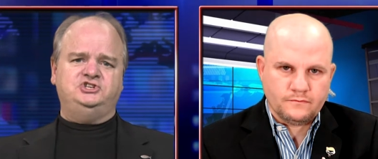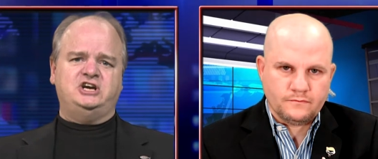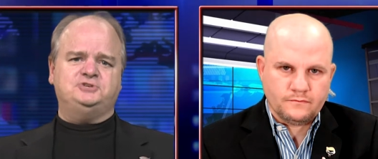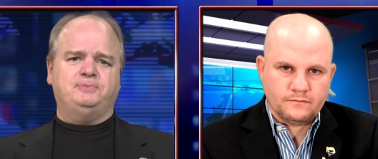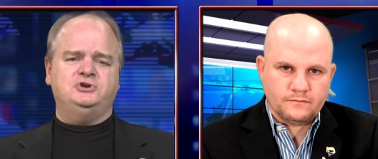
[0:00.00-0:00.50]

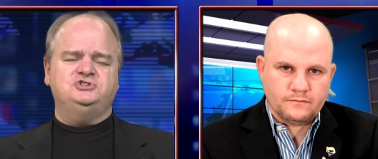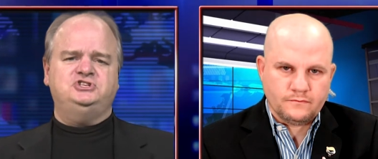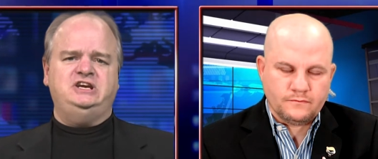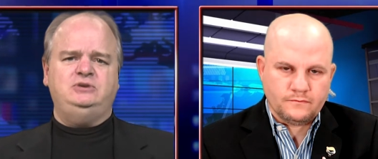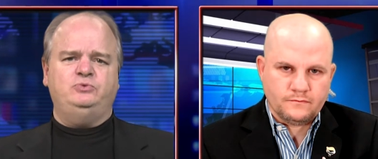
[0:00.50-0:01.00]
Speaker 1: Josh
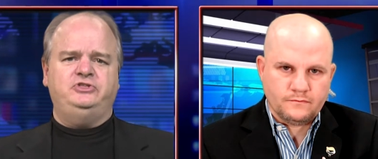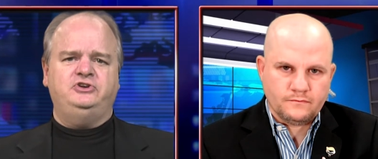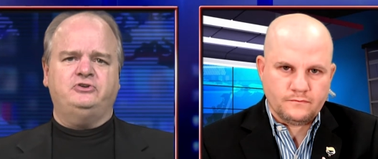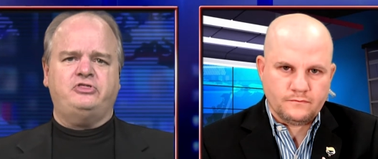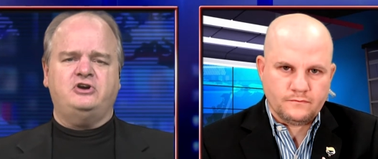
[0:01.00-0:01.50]
Bernstein,
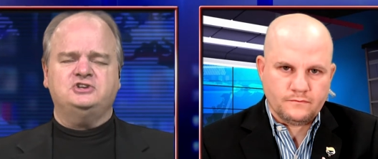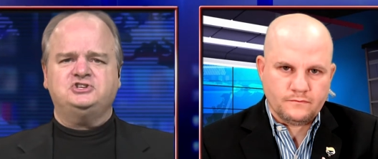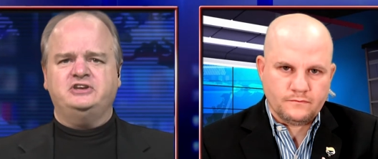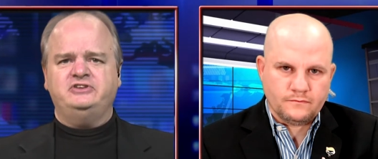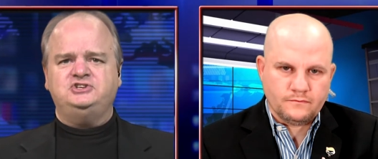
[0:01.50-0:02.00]
with your
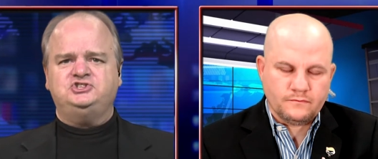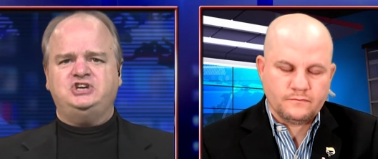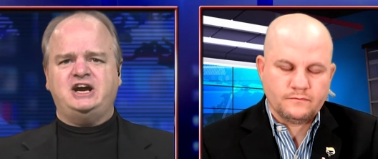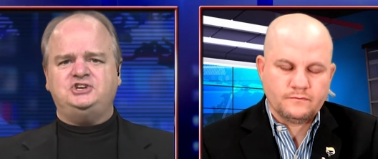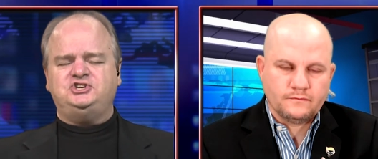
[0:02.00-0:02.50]
thoughts on this.
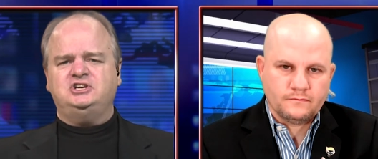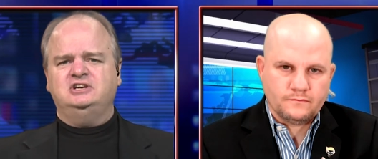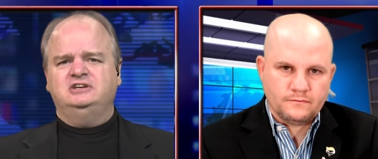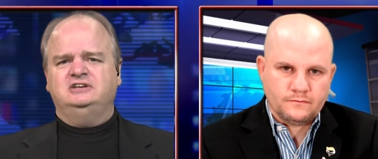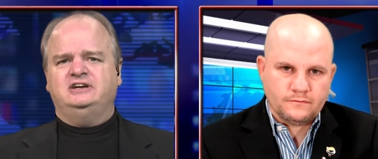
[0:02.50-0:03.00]
Josh,
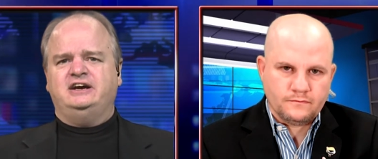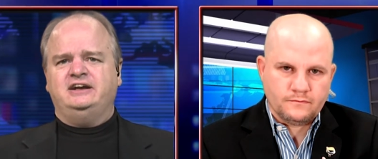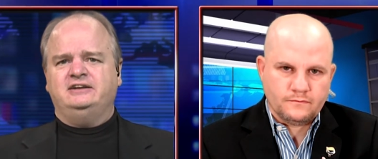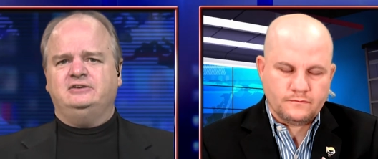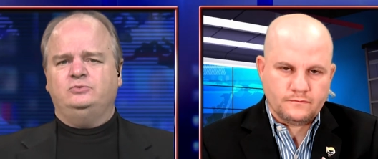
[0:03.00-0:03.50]

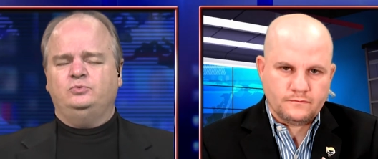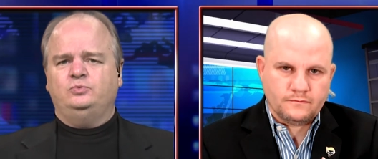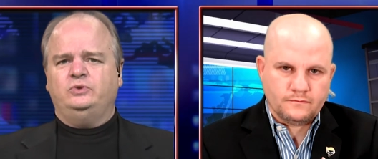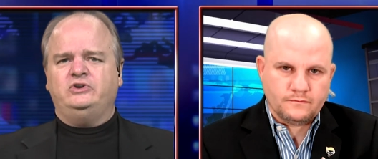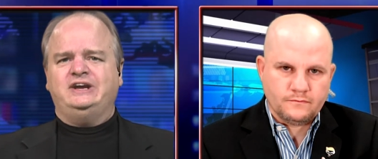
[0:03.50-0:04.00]
uh,
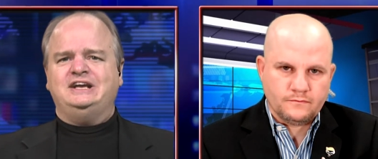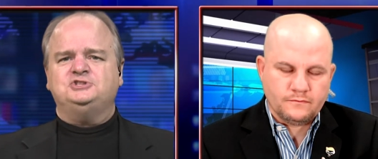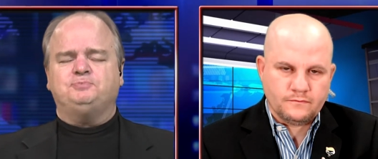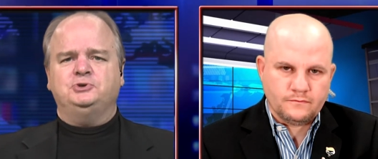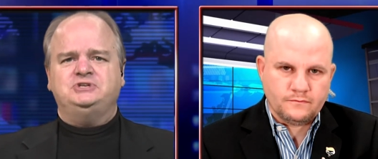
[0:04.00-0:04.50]
we're
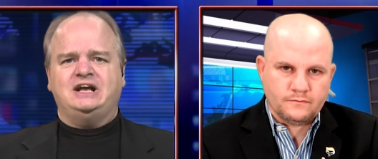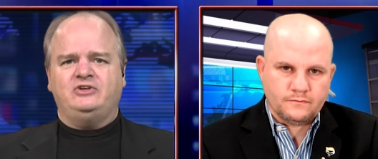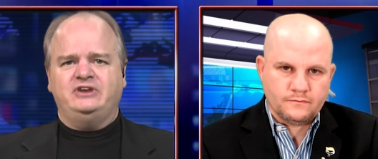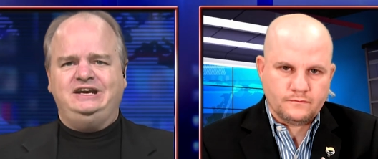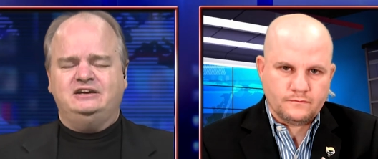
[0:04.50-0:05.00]
against
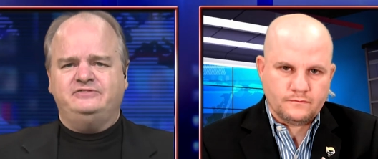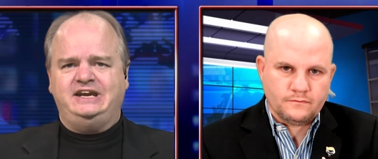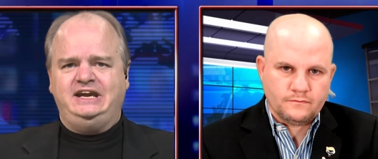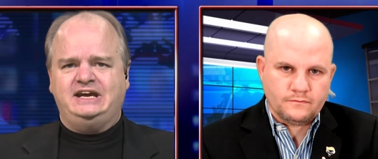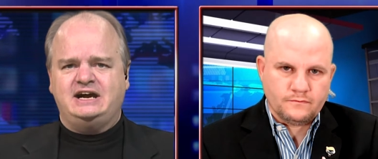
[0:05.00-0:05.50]
brutality
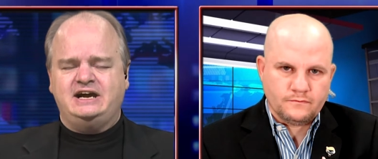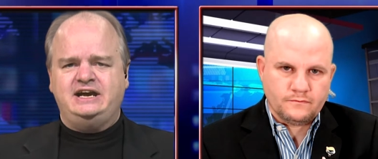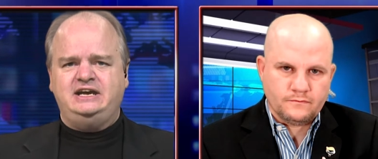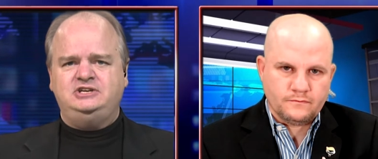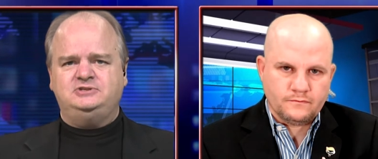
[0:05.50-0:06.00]
of any kind.